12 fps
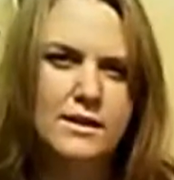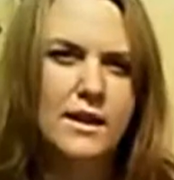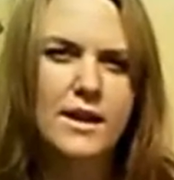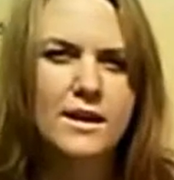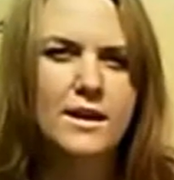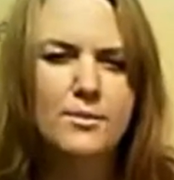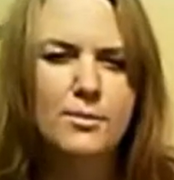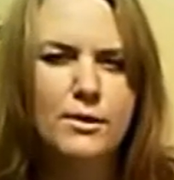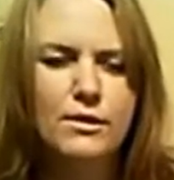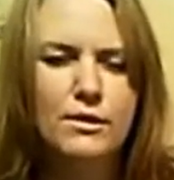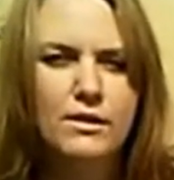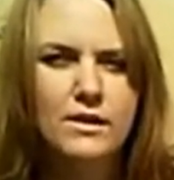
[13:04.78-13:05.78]
I ended up
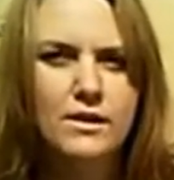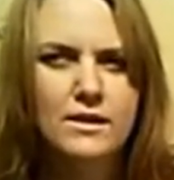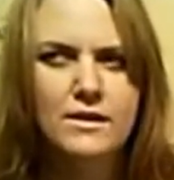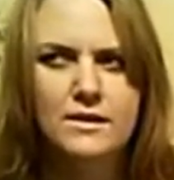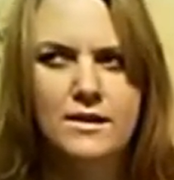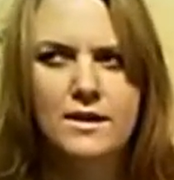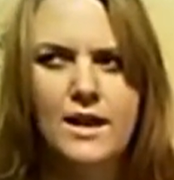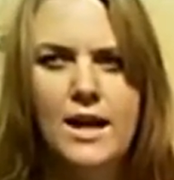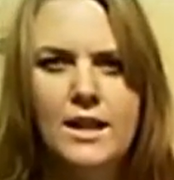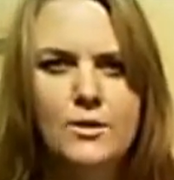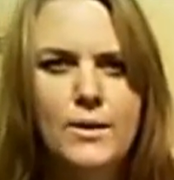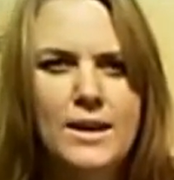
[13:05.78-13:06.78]
with
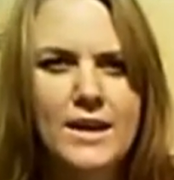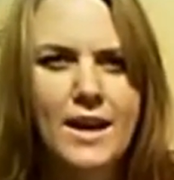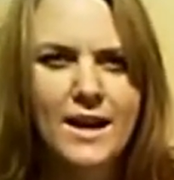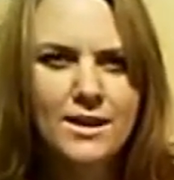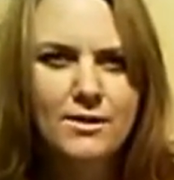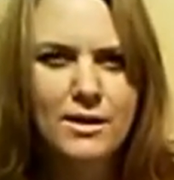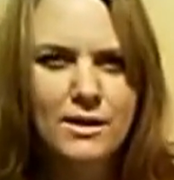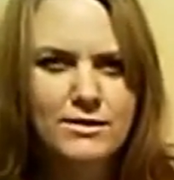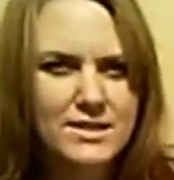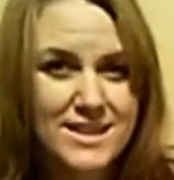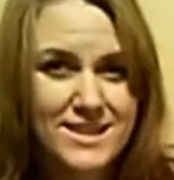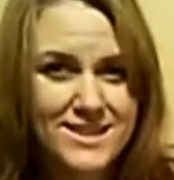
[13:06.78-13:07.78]
Halloween night when I was
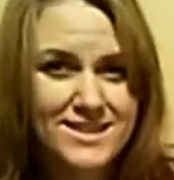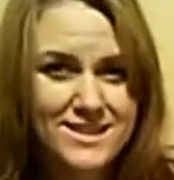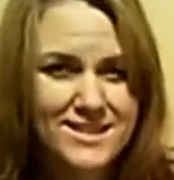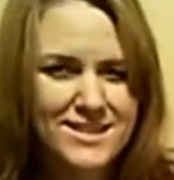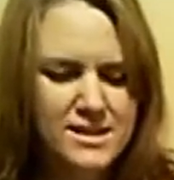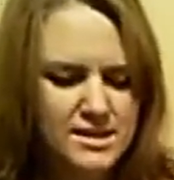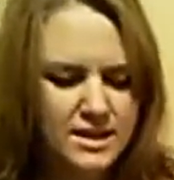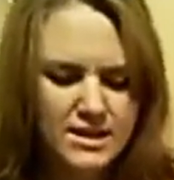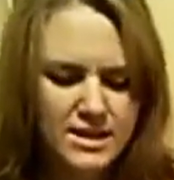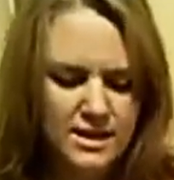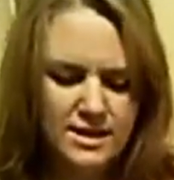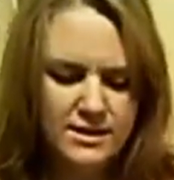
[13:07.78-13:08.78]
a kid. It tastes like
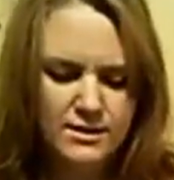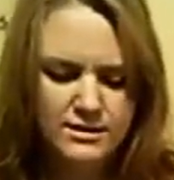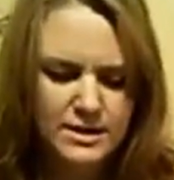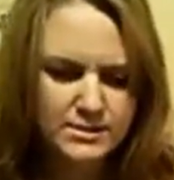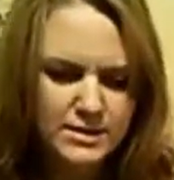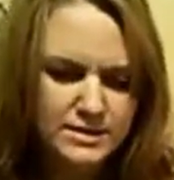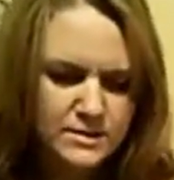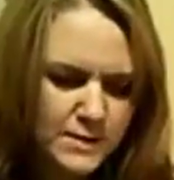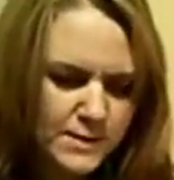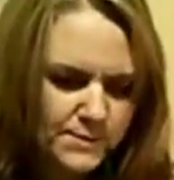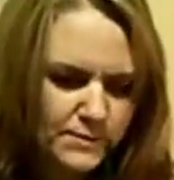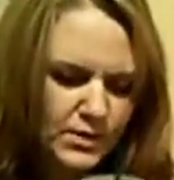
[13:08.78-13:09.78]
that. I don't know what that means,
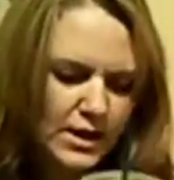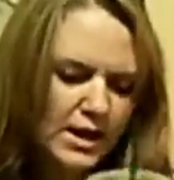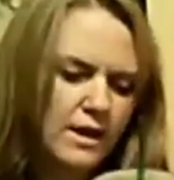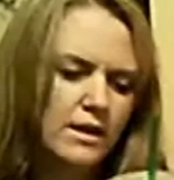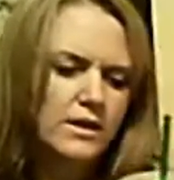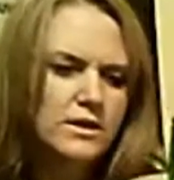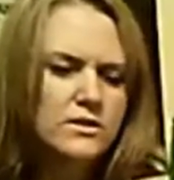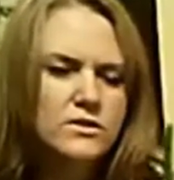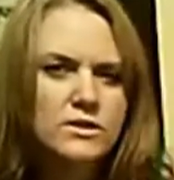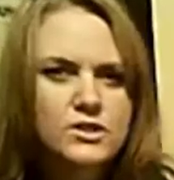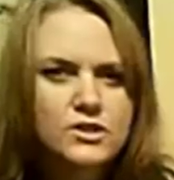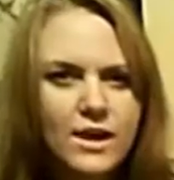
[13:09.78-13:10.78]
but okay. So
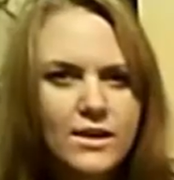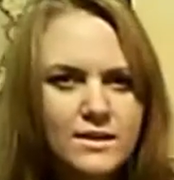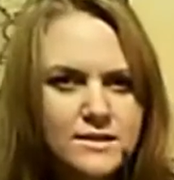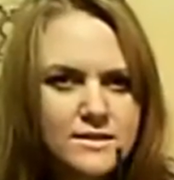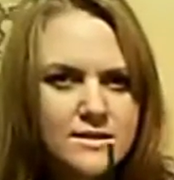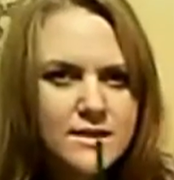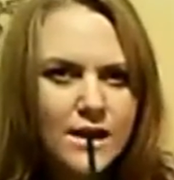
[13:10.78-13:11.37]
let's try this.